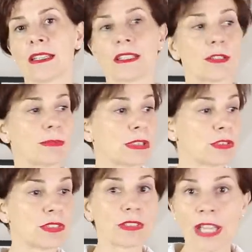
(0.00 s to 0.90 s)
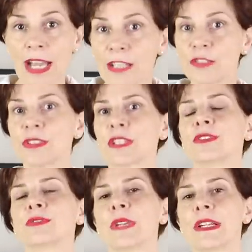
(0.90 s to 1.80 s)
uh, because I know that I
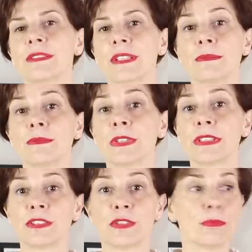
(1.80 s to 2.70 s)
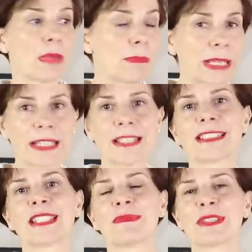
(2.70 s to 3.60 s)
could wear them with, you know, my black
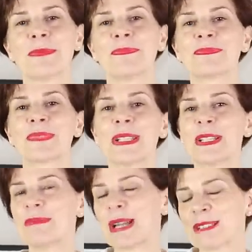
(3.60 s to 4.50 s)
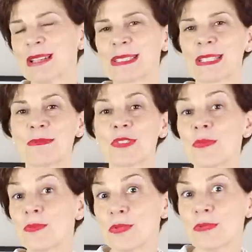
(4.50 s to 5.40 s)
items uh, my agree items,
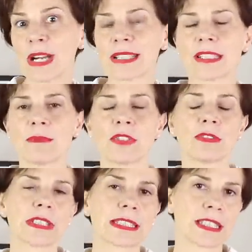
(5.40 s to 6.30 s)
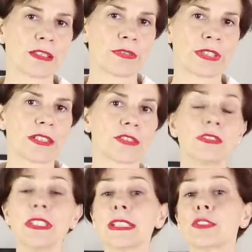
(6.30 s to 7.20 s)
blue items, you know, that kind of thing. So
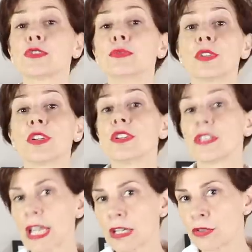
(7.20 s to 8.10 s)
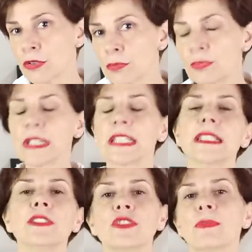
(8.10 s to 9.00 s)
these are two more colors I could bring in
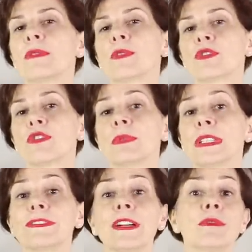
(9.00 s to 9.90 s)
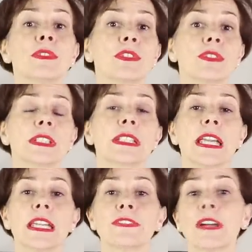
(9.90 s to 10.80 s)
into my wardrobe if I were going,
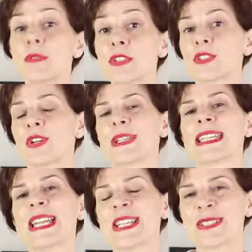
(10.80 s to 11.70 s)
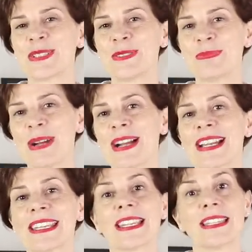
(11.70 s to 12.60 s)
if I was going to
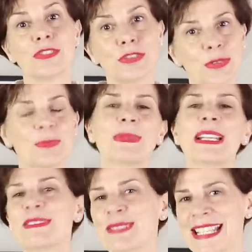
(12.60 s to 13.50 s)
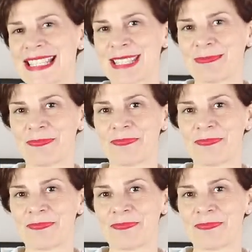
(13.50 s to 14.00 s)
buy new ballet flats.